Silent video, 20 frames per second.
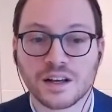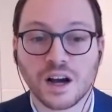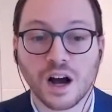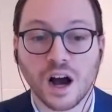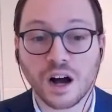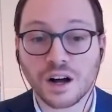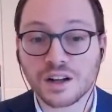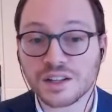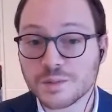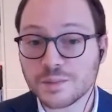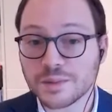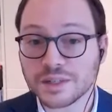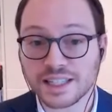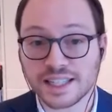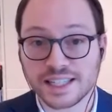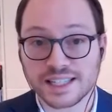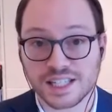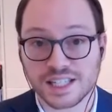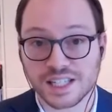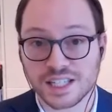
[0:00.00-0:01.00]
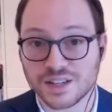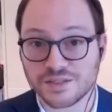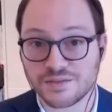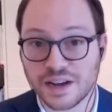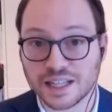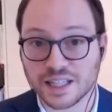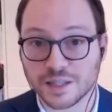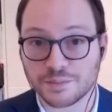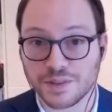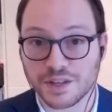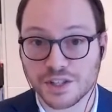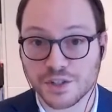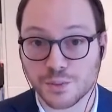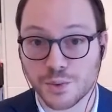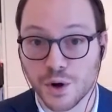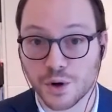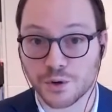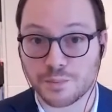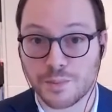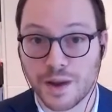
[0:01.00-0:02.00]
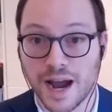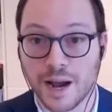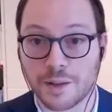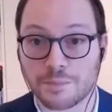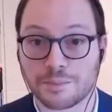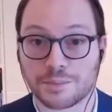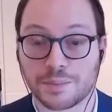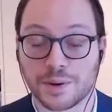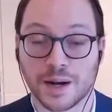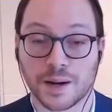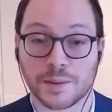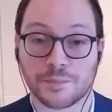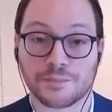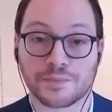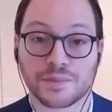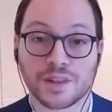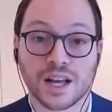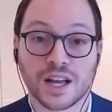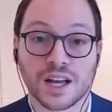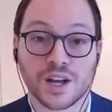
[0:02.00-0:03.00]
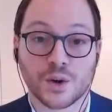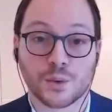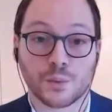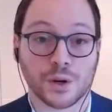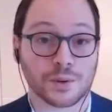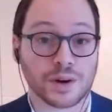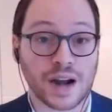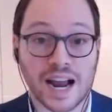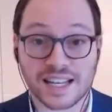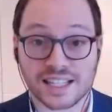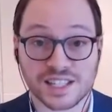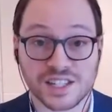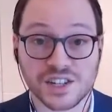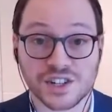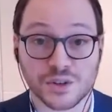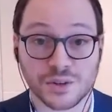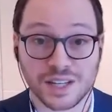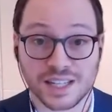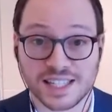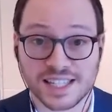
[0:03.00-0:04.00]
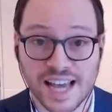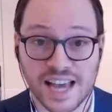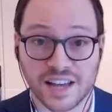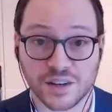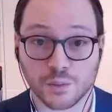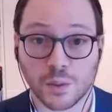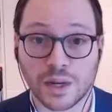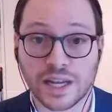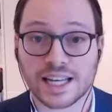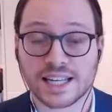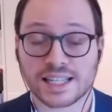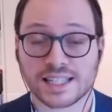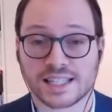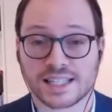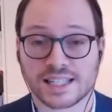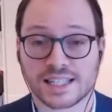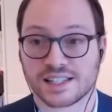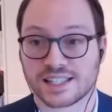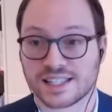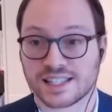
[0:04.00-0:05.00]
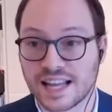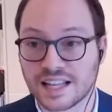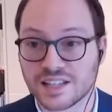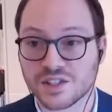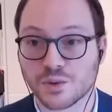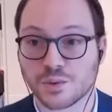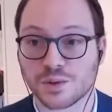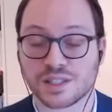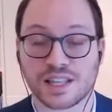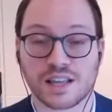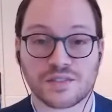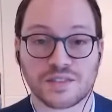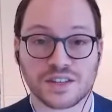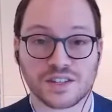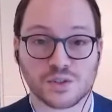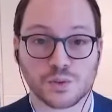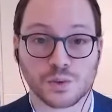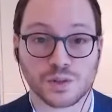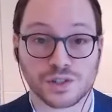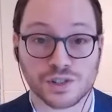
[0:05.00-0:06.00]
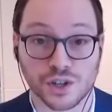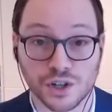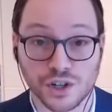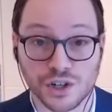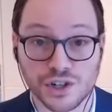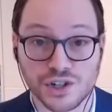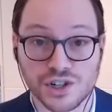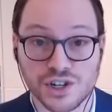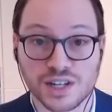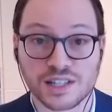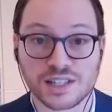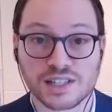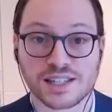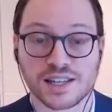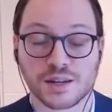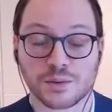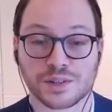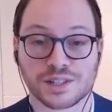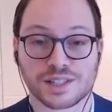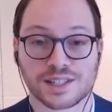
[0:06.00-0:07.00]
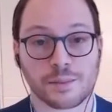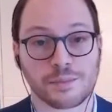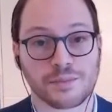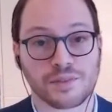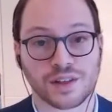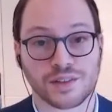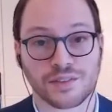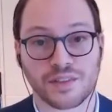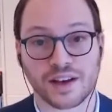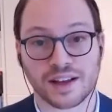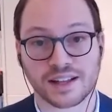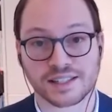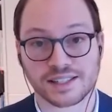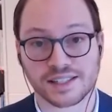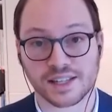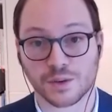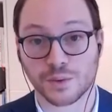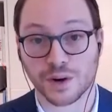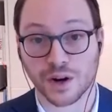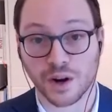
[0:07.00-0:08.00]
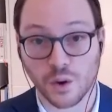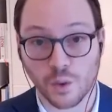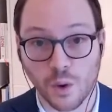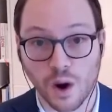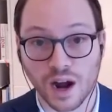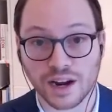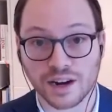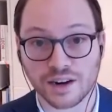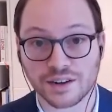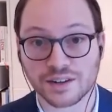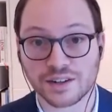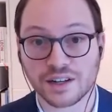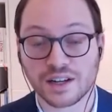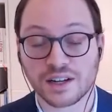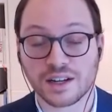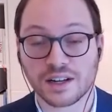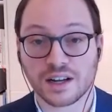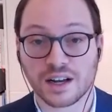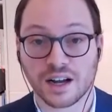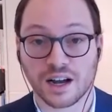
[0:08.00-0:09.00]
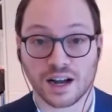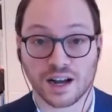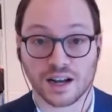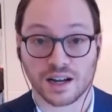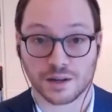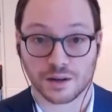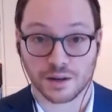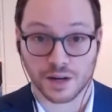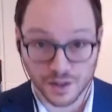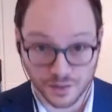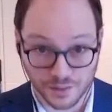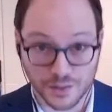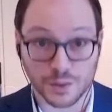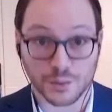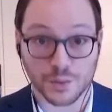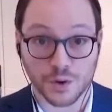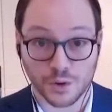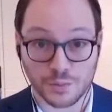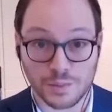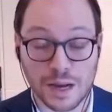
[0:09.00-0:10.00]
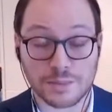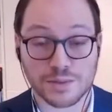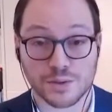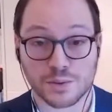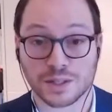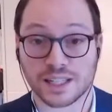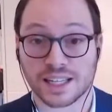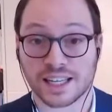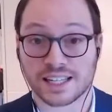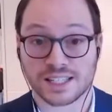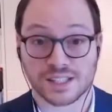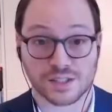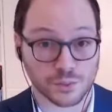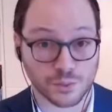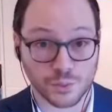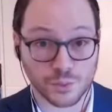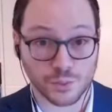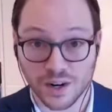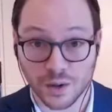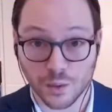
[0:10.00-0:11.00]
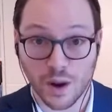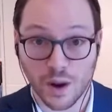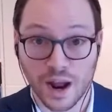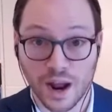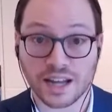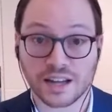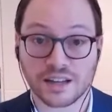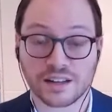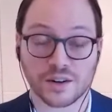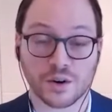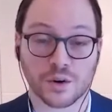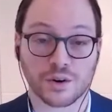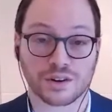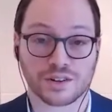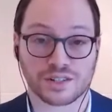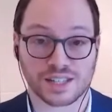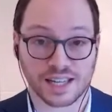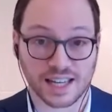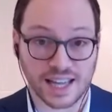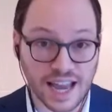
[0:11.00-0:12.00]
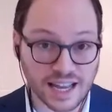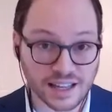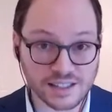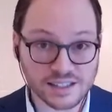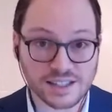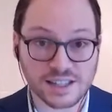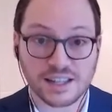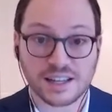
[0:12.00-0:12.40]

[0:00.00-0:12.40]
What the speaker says: Ultimately, to develop this roadmap, we were asked to do it in 10 weeks. The sense was that this was urgent. It was something that required the roadmap's release right away in order to get